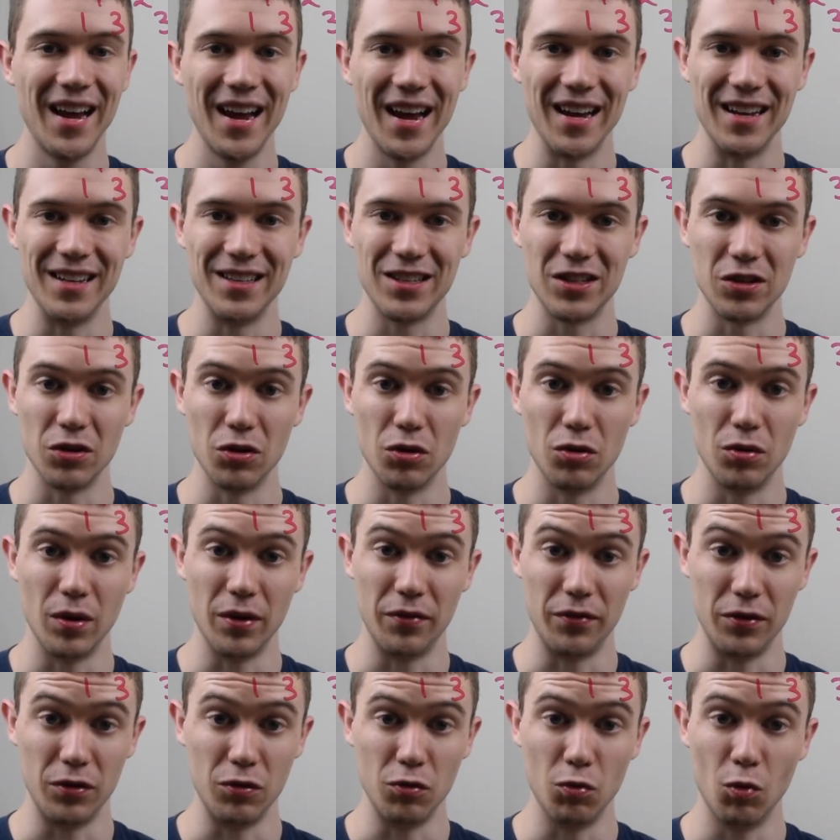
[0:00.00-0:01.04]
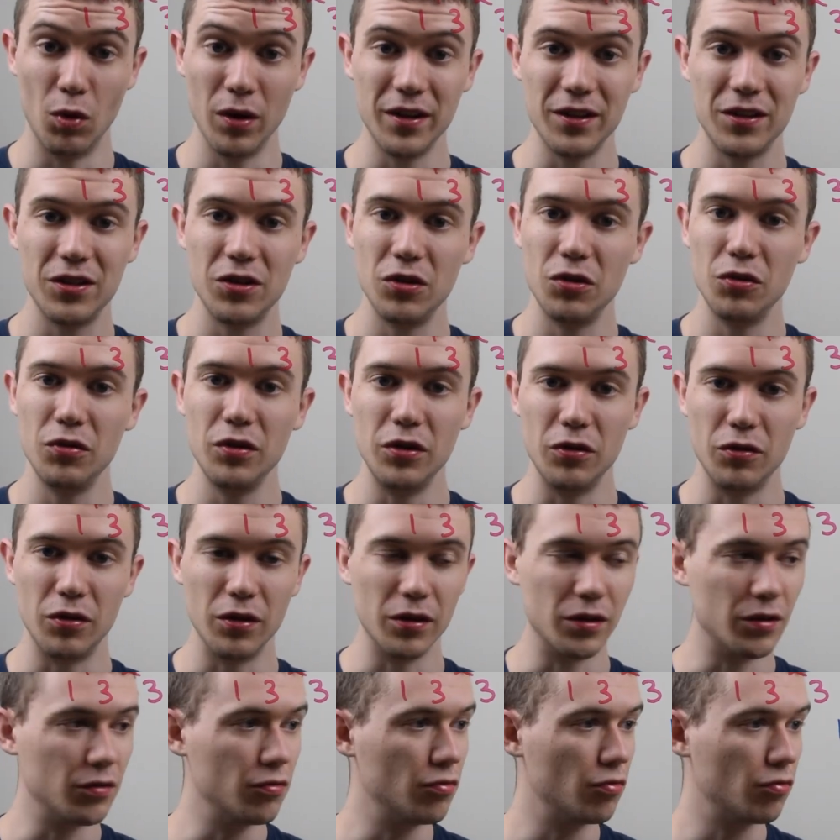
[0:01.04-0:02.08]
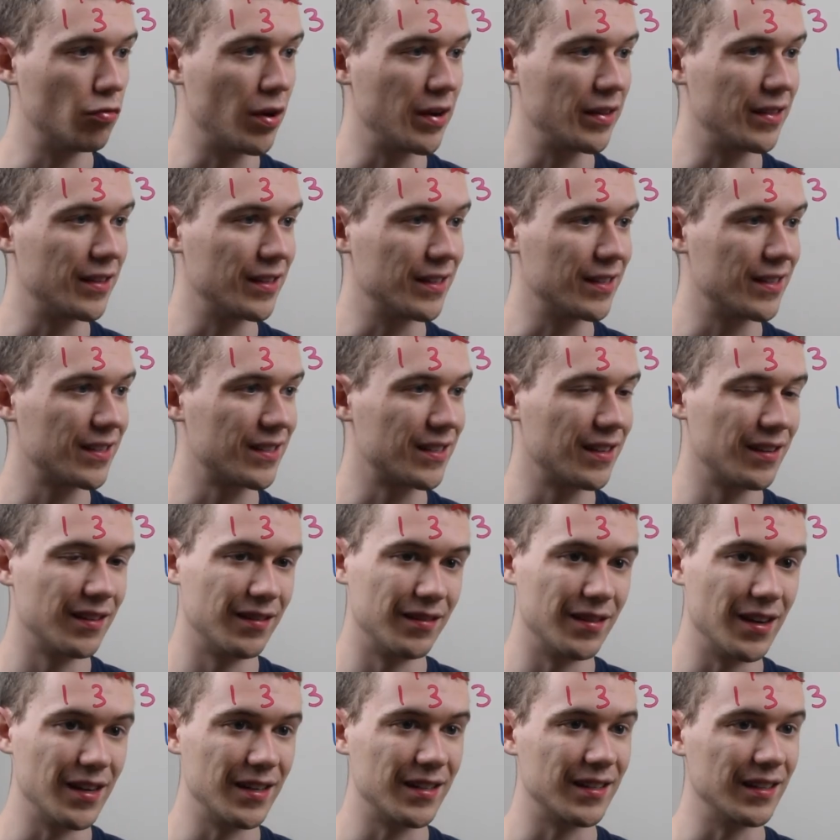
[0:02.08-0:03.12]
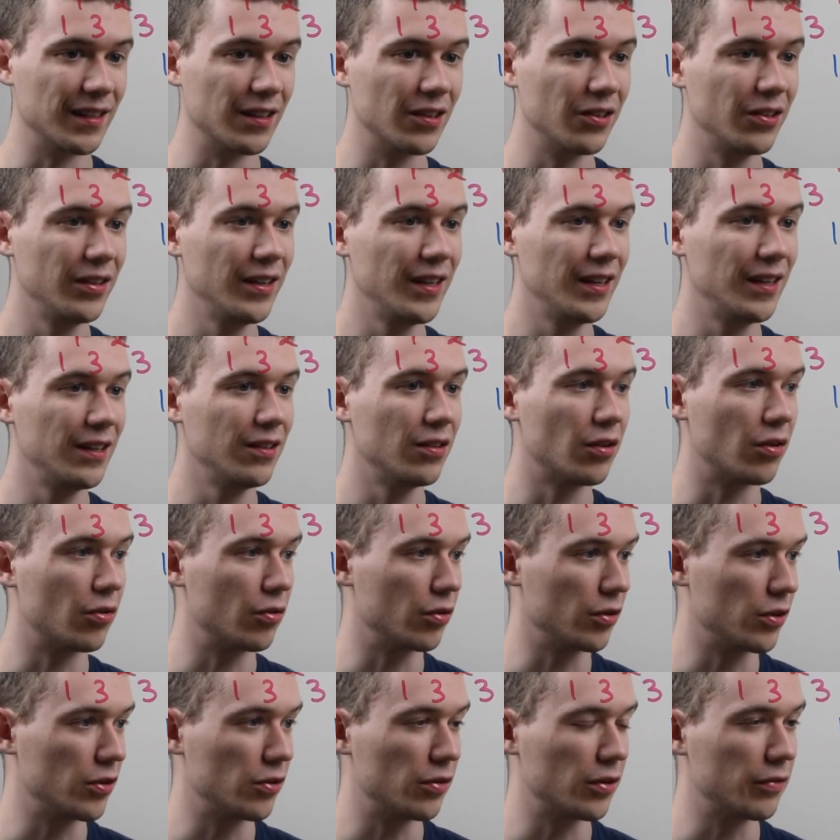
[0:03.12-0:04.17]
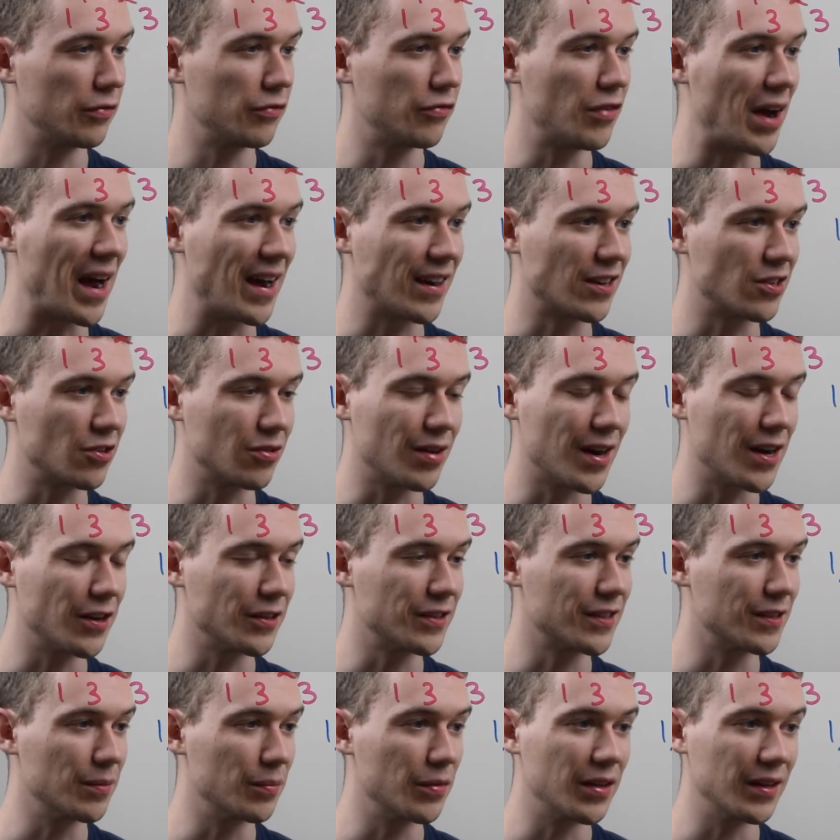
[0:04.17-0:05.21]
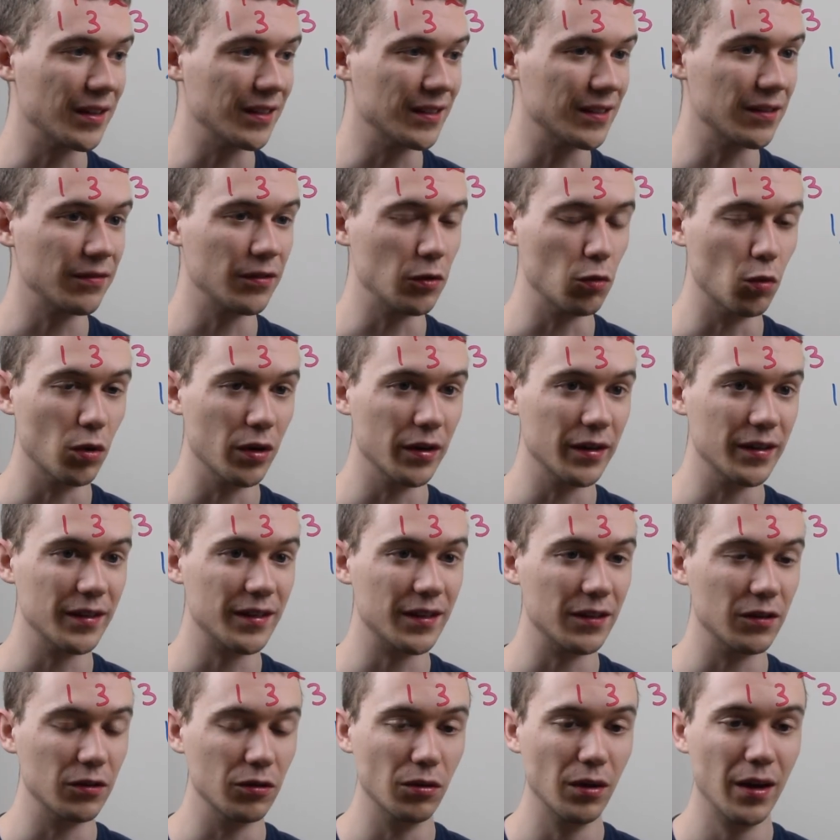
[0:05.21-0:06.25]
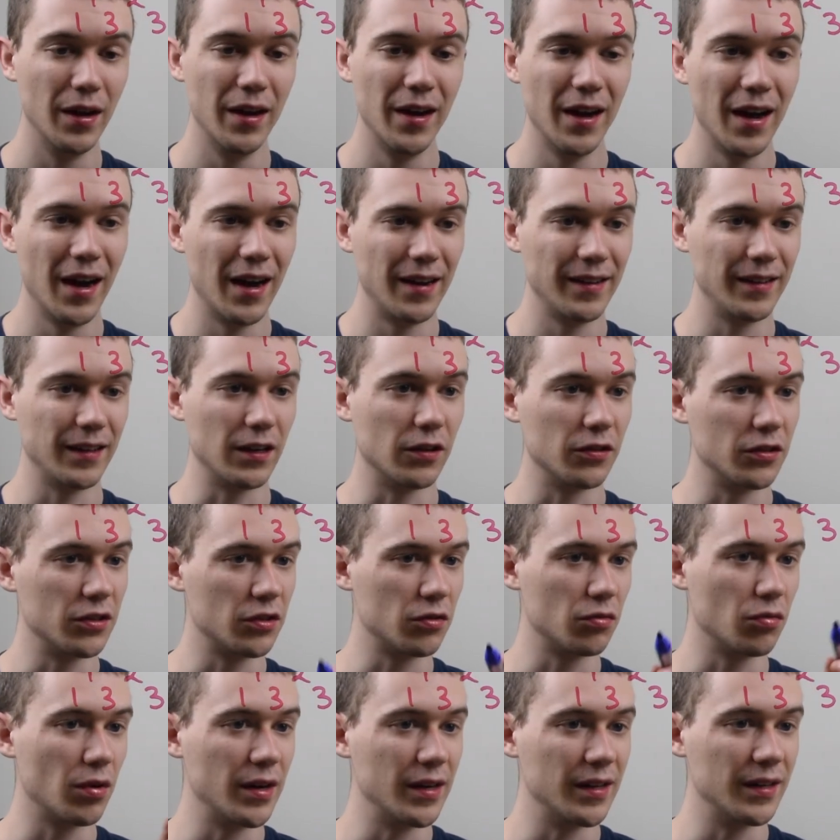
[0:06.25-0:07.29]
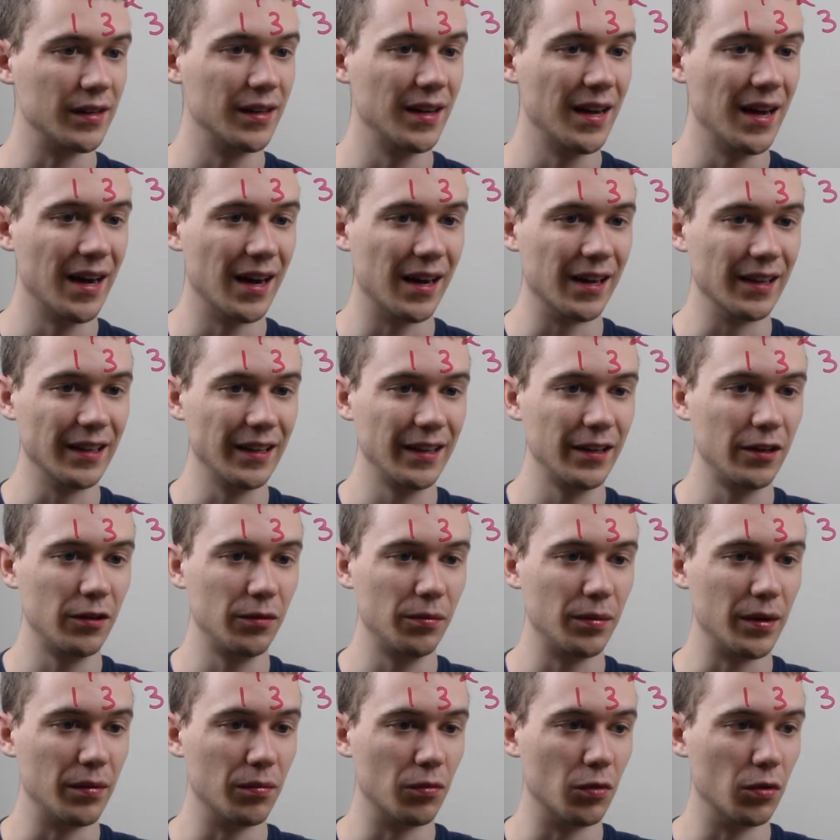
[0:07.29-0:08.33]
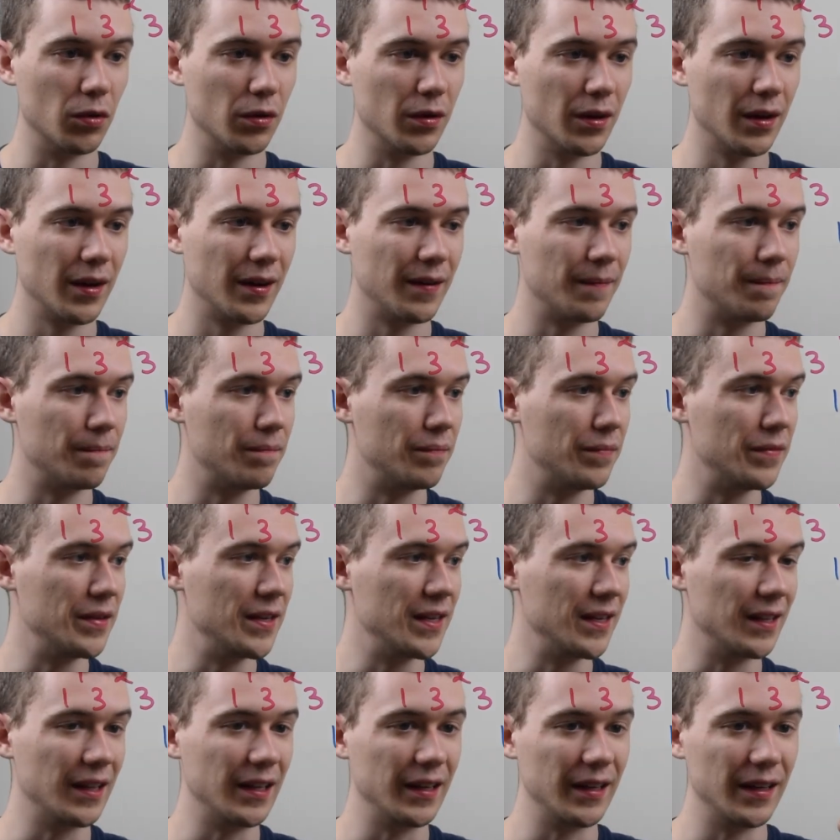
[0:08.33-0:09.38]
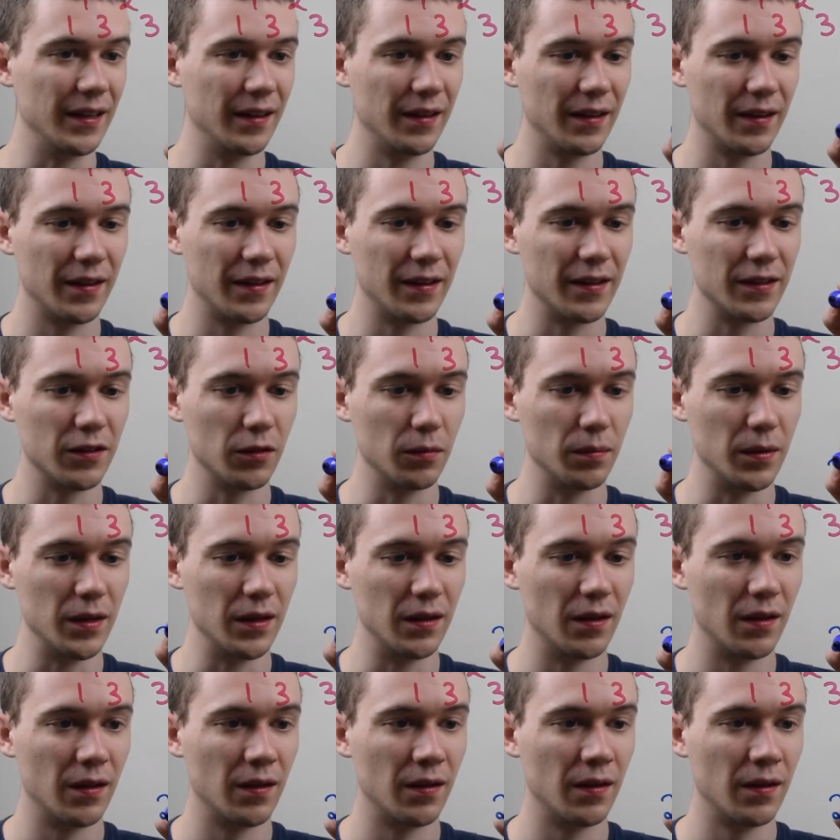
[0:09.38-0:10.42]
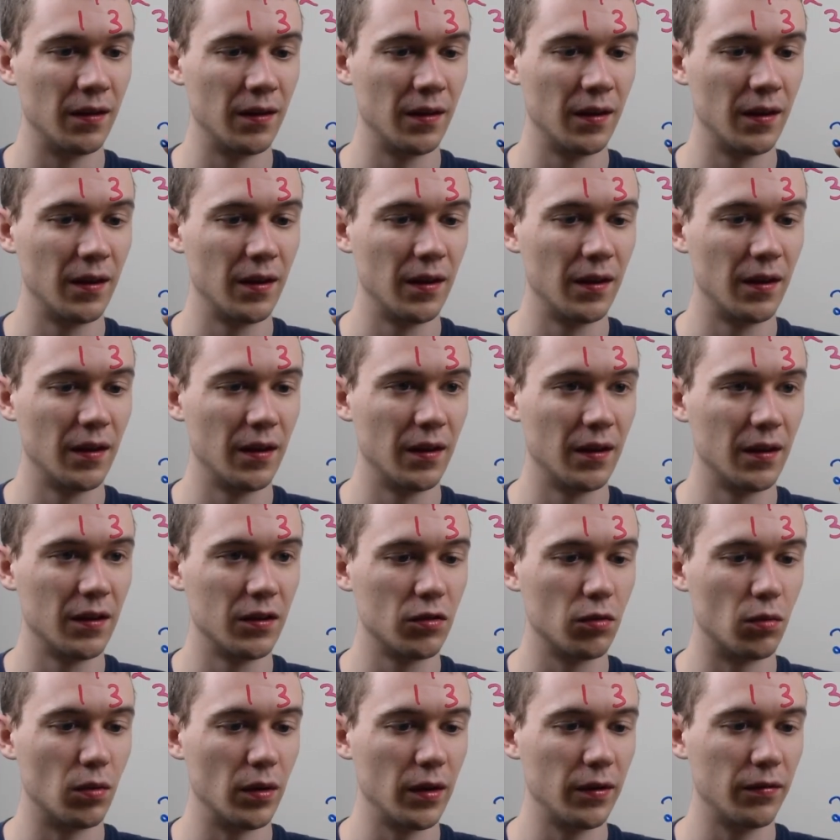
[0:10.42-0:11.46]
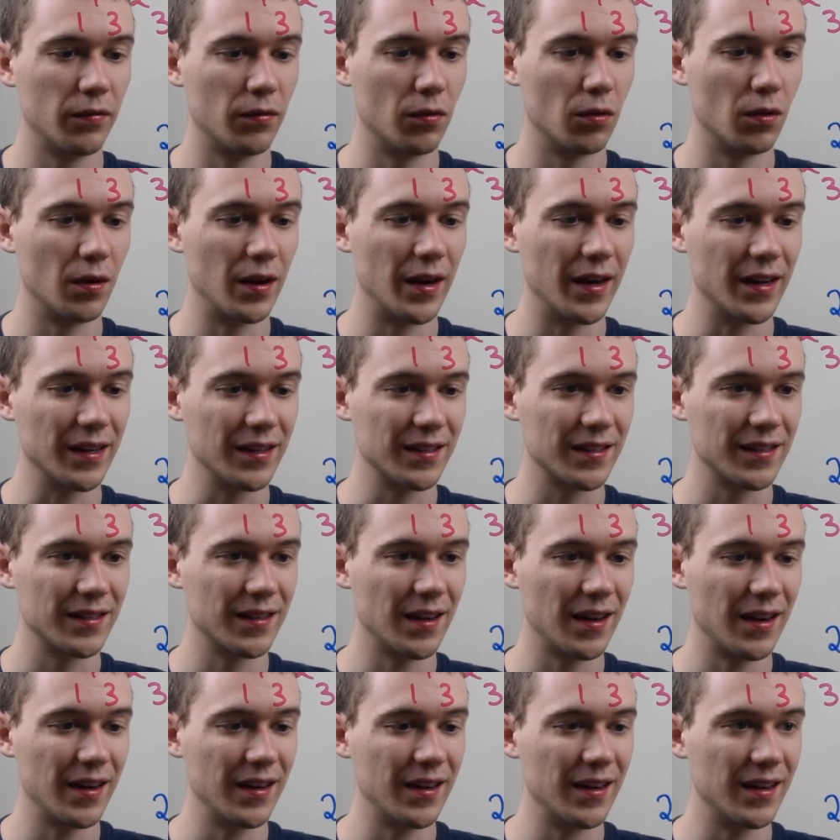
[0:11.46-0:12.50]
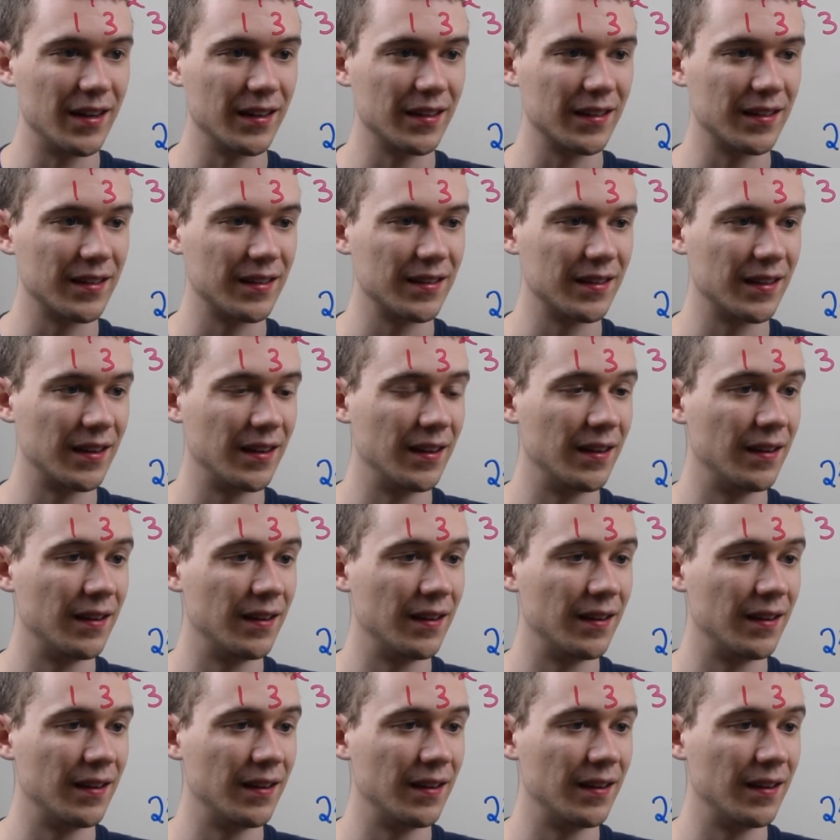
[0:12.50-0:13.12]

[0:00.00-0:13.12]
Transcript: And so if you wanted to, you could write this nice and clean, or you could factor out some things if you wanted to. I think I'll just write it a little bit more neatly. This will be 24x sine x.